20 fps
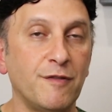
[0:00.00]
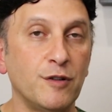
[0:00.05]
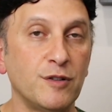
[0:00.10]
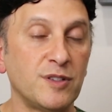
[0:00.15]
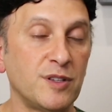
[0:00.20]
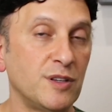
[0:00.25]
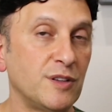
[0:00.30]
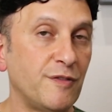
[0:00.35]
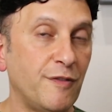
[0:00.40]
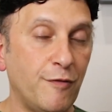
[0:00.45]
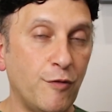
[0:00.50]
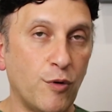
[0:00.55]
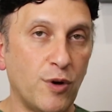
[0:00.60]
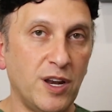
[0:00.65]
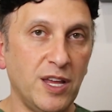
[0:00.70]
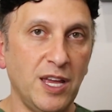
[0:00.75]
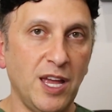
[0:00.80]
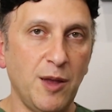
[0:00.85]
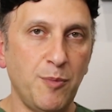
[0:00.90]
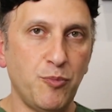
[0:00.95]
versus
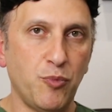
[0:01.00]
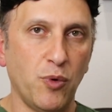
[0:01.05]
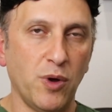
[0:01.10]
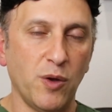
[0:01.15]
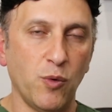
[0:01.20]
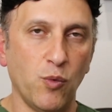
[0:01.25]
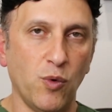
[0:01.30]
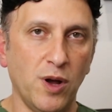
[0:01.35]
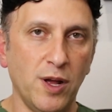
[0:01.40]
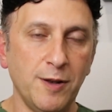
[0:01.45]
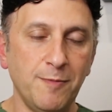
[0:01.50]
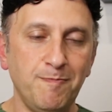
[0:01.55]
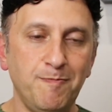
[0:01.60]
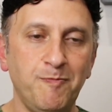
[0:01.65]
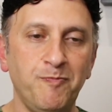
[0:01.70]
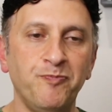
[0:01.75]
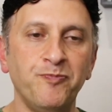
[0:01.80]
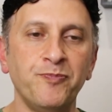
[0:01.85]
48.1.